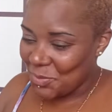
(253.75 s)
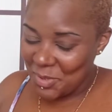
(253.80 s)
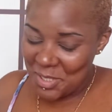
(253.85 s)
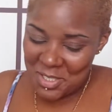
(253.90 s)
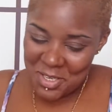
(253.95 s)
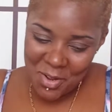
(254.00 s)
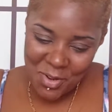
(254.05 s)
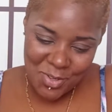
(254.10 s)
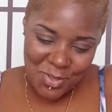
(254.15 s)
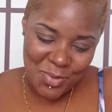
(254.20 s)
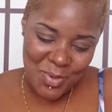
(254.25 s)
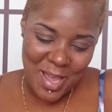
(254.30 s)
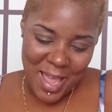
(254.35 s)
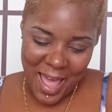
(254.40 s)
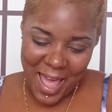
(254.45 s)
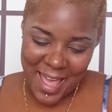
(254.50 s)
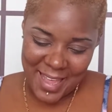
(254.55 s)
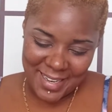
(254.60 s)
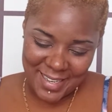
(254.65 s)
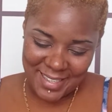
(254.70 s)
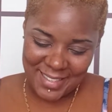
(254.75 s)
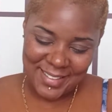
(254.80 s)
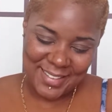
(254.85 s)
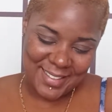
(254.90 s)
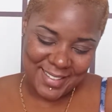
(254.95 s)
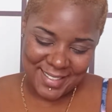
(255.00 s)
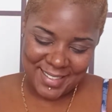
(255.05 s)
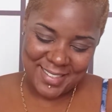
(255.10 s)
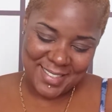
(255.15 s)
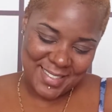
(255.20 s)
We know you got it.
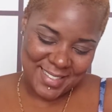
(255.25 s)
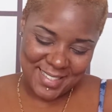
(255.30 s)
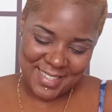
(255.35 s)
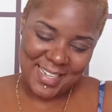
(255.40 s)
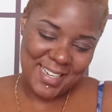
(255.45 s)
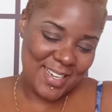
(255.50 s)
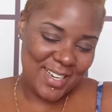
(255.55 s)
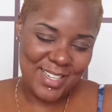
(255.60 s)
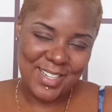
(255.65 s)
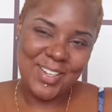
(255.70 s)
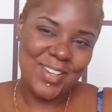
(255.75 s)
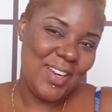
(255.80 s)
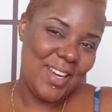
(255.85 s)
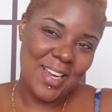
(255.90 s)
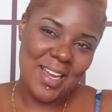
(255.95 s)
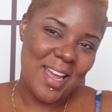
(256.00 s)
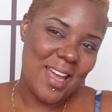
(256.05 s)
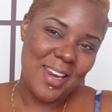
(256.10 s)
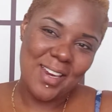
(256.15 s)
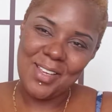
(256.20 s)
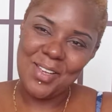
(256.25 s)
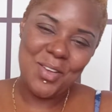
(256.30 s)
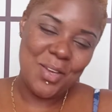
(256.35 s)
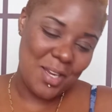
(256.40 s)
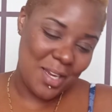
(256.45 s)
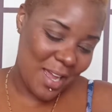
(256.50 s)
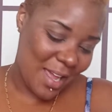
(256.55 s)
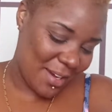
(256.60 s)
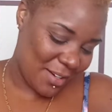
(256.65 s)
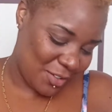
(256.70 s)
You know what I'm saying? You ain't gotta you
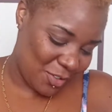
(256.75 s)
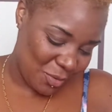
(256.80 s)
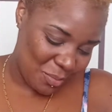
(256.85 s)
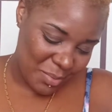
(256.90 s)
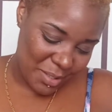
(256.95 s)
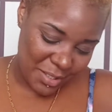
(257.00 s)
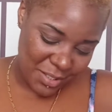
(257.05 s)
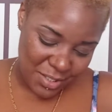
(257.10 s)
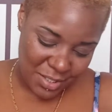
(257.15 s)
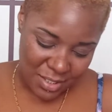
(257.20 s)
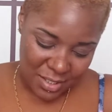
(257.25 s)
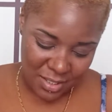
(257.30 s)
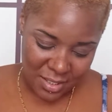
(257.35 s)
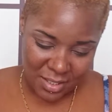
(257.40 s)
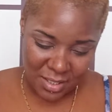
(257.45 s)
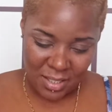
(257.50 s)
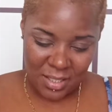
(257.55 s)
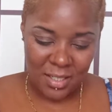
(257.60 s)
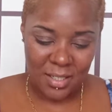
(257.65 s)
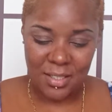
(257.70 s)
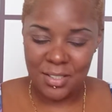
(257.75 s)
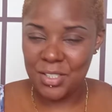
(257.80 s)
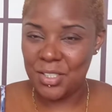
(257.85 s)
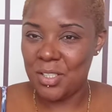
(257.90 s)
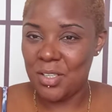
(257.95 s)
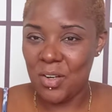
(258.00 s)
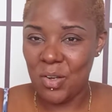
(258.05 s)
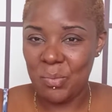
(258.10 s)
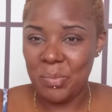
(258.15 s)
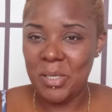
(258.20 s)
ain't gotta do much to uh
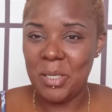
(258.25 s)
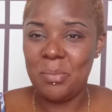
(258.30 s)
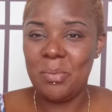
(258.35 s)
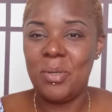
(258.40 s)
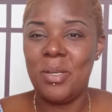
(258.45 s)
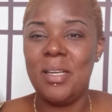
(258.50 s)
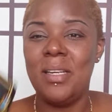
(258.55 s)
shit on people.